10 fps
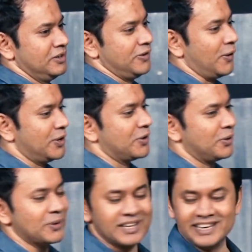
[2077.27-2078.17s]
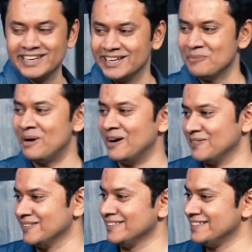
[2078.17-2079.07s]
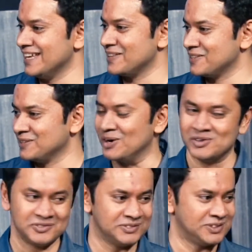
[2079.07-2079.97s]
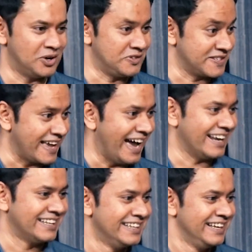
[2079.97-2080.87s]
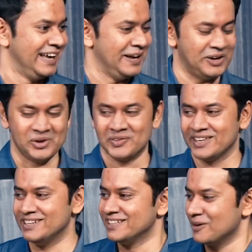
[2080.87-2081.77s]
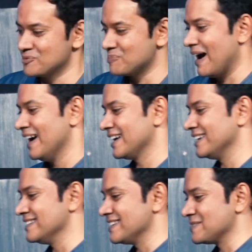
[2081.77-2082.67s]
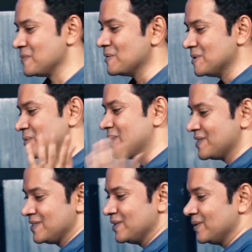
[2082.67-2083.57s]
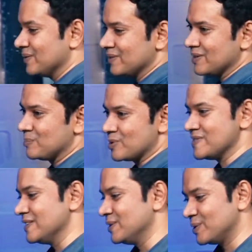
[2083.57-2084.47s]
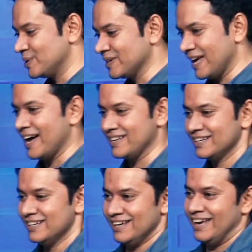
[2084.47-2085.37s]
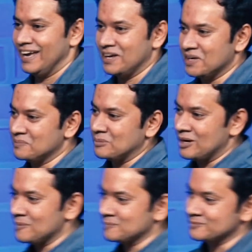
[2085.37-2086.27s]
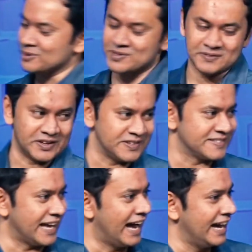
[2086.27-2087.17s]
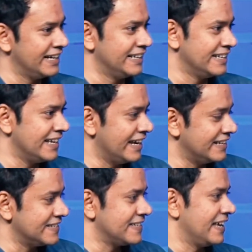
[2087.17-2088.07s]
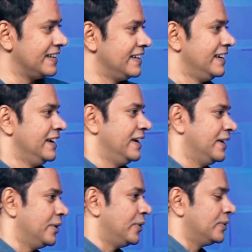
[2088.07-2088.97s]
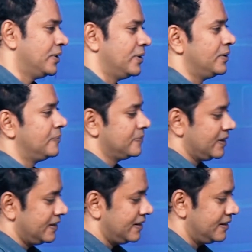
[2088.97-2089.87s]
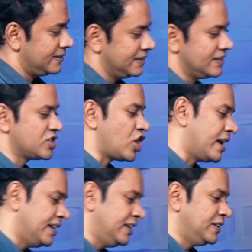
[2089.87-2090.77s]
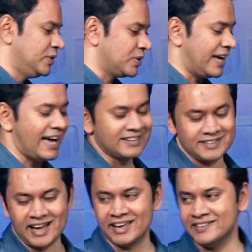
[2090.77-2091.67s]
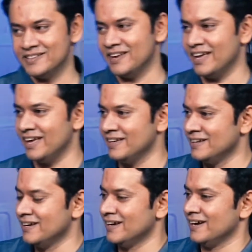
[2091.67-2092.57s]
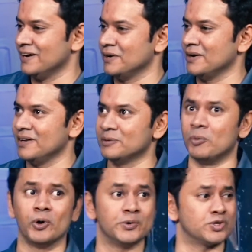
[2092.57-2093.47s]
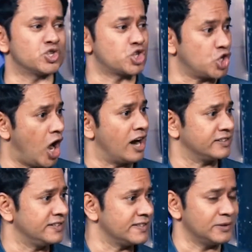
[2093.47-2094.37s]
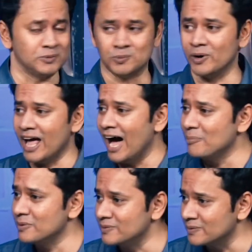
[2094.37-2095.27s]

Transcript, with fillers: four year old kid about the death of, of his cat. And all the kid comes back and says, Mommy, where's, you know, little Prissy or the cat? And mom looks very sad and, and said, You know, oh, uh, little Johnny, your cat died today. Uh, and the boy was shocked. He's like, What happened?